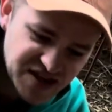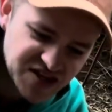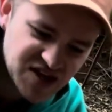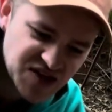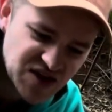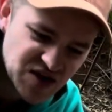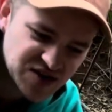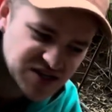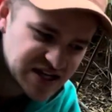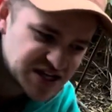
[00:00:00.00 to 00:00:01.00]
is that there
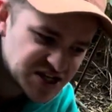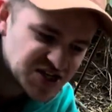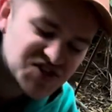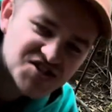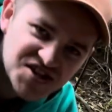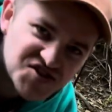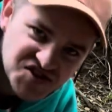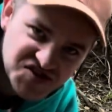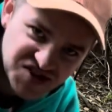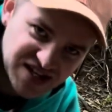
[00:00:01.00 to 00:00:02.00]
is
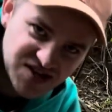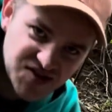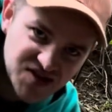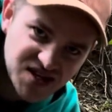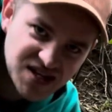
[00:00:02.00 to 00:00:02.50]
inconsistencies.